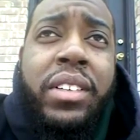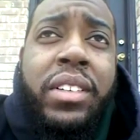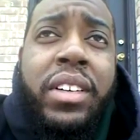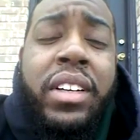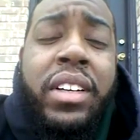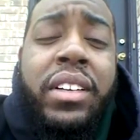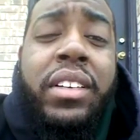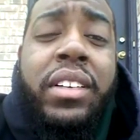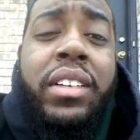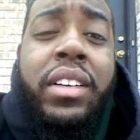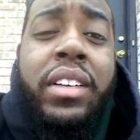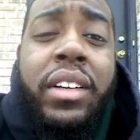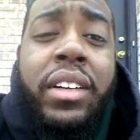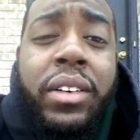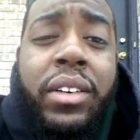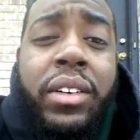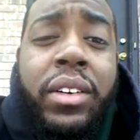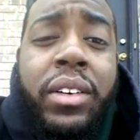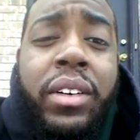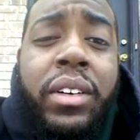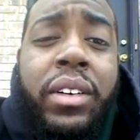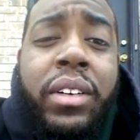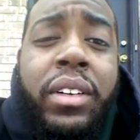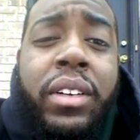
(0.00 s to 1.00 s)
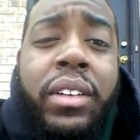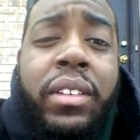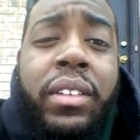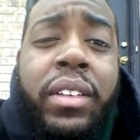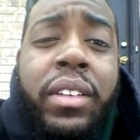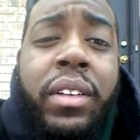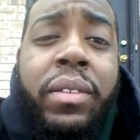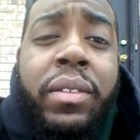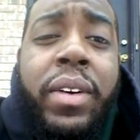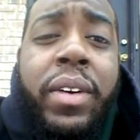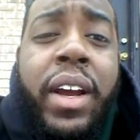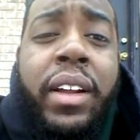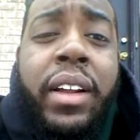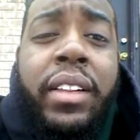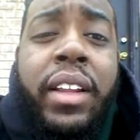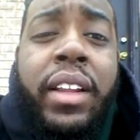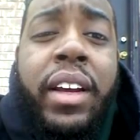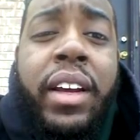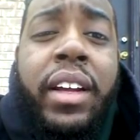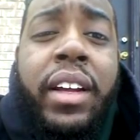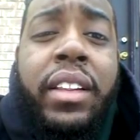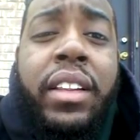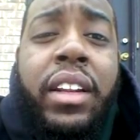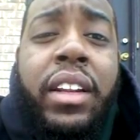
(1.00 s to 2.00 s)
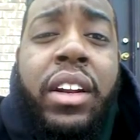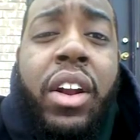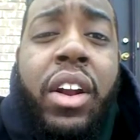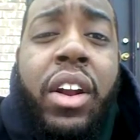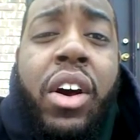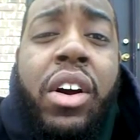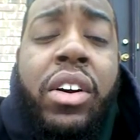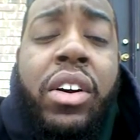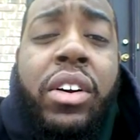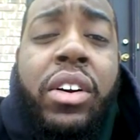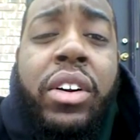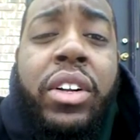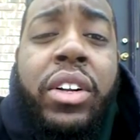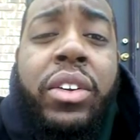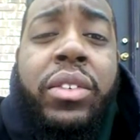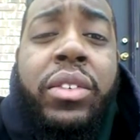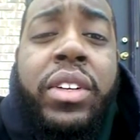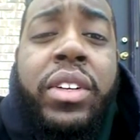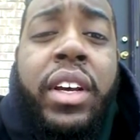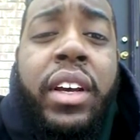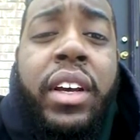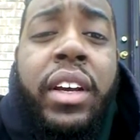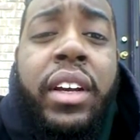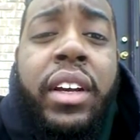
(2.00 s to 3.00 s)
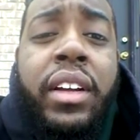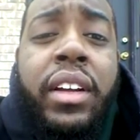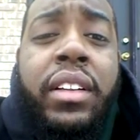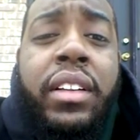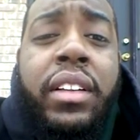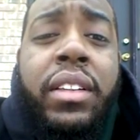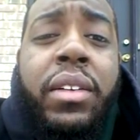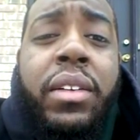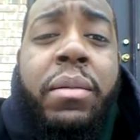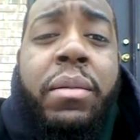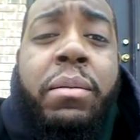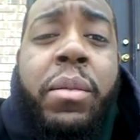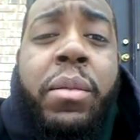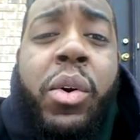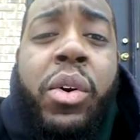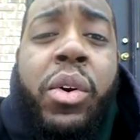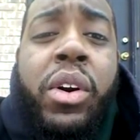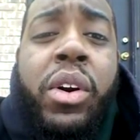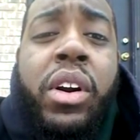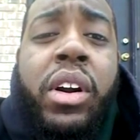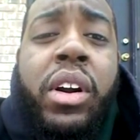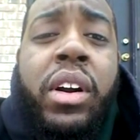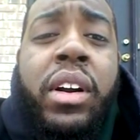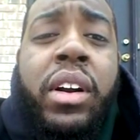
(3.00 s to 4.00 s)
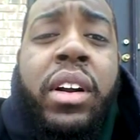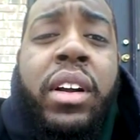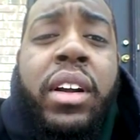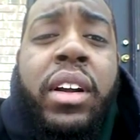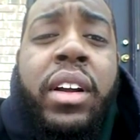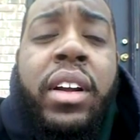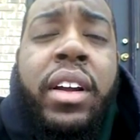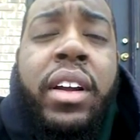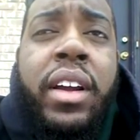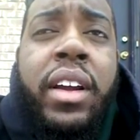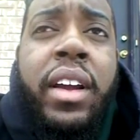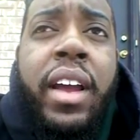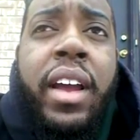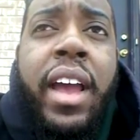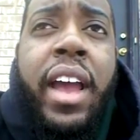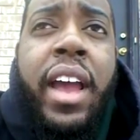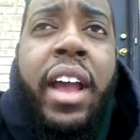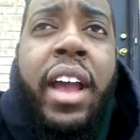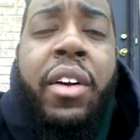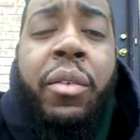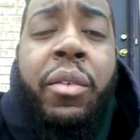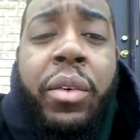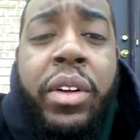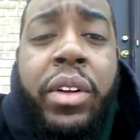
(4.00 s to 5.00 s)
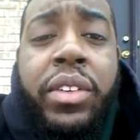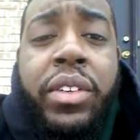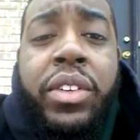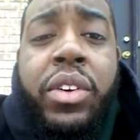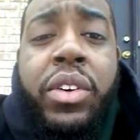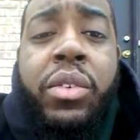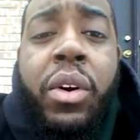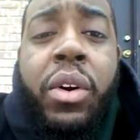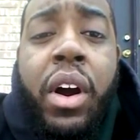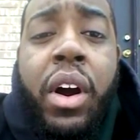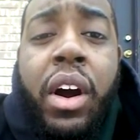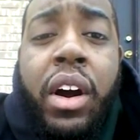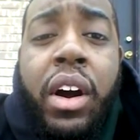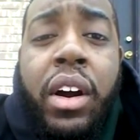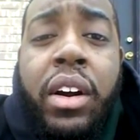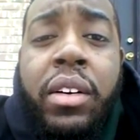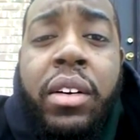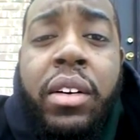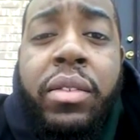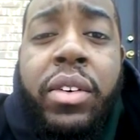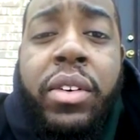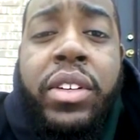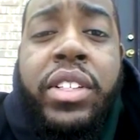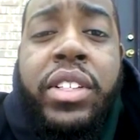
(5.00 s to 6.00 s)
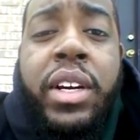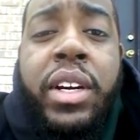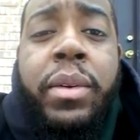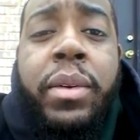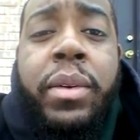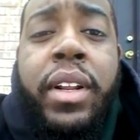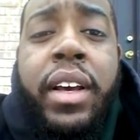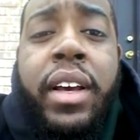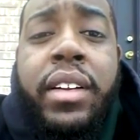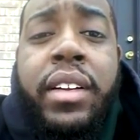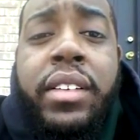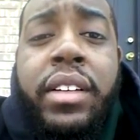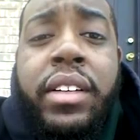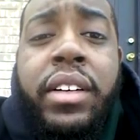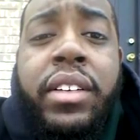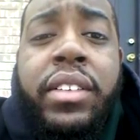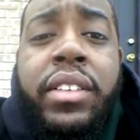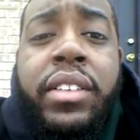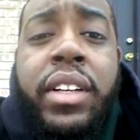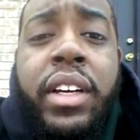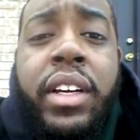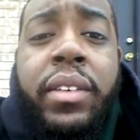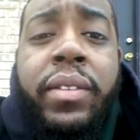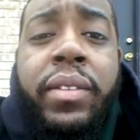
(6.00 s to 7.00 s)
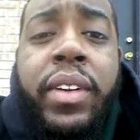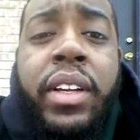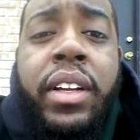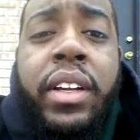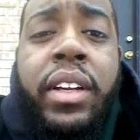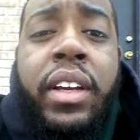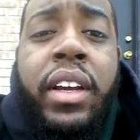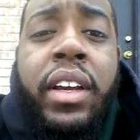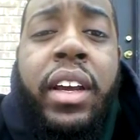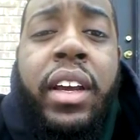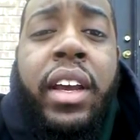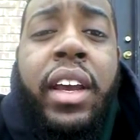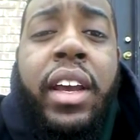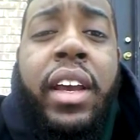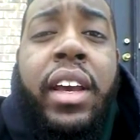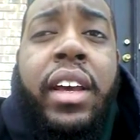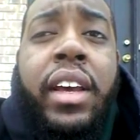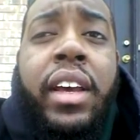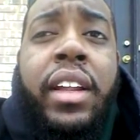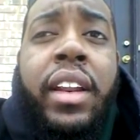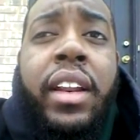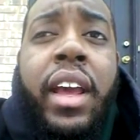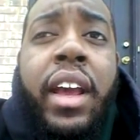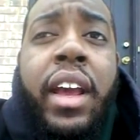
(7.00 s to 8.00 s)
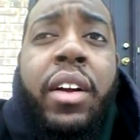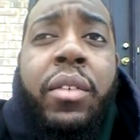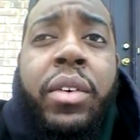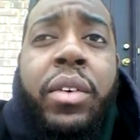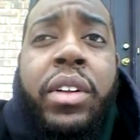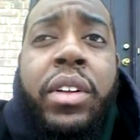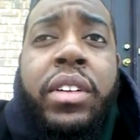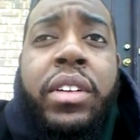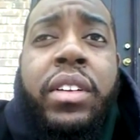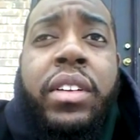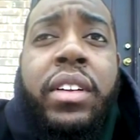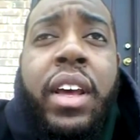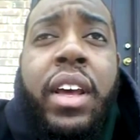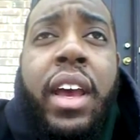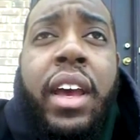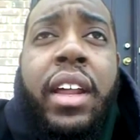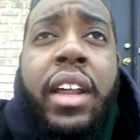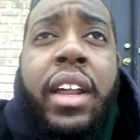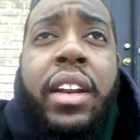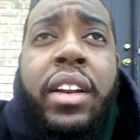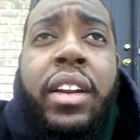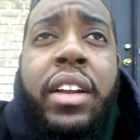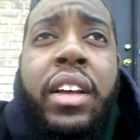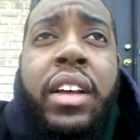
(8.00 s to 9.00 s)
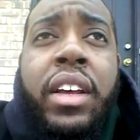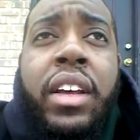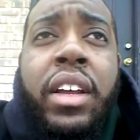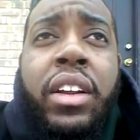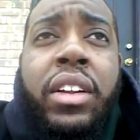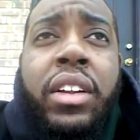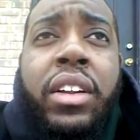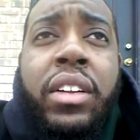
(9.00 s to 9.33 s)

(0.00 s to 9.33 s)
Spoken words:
Just consider the fact that the longer you take, the more at risk you are for jeopardizing your safety and at risk at